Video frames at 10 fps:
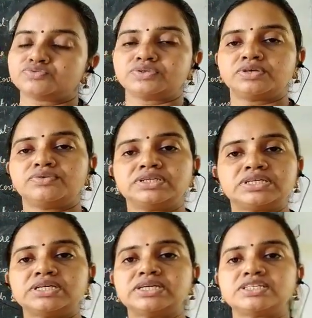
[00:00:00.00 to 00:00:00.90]
The
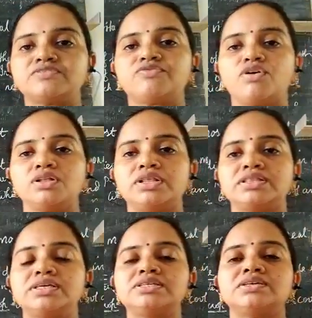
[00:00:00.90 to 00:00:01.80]
winter doesn't fall
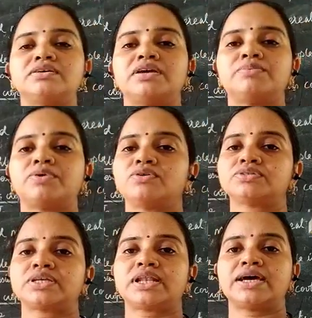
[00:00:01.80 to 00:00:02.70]
in these areas
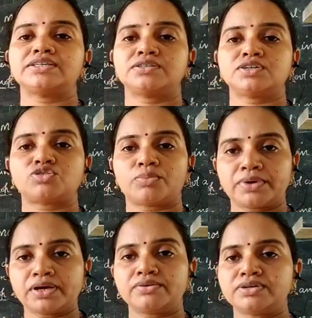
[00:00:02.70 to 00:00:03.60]
because it lies in the
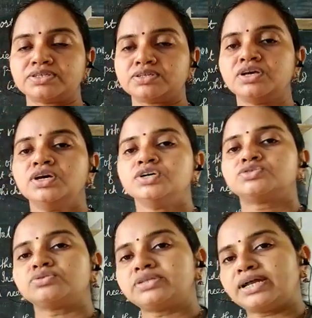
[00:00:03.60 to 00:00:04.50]
tropical region.
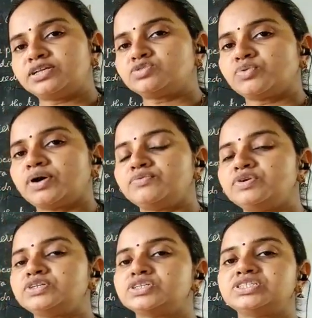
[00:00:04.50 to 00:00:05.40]
So that is why
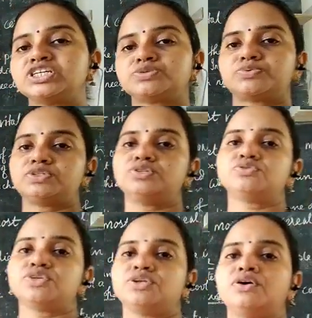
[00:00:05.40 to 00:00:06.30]
wheat is just
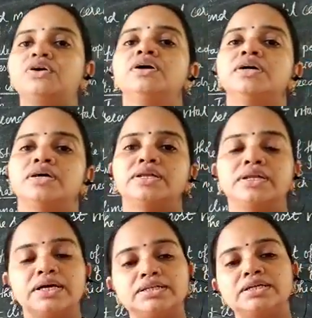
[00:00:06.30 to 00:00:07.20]
produced in your
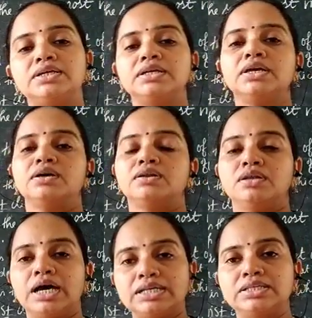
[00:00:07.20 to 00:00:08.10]

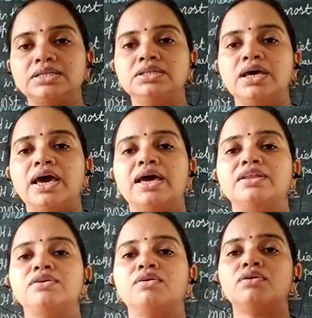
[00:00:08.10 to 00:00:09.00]
northern
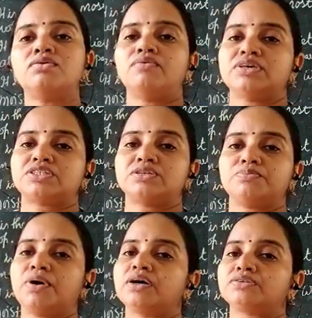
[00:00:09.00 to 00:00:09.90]
and your western
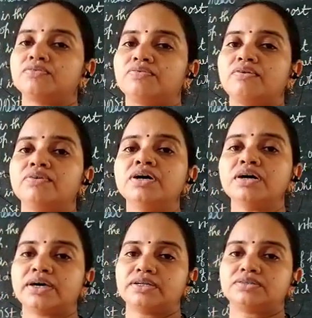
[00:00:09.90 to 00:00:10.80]
part of our
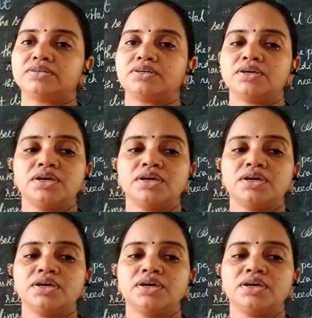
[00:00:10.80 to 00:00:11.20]
country.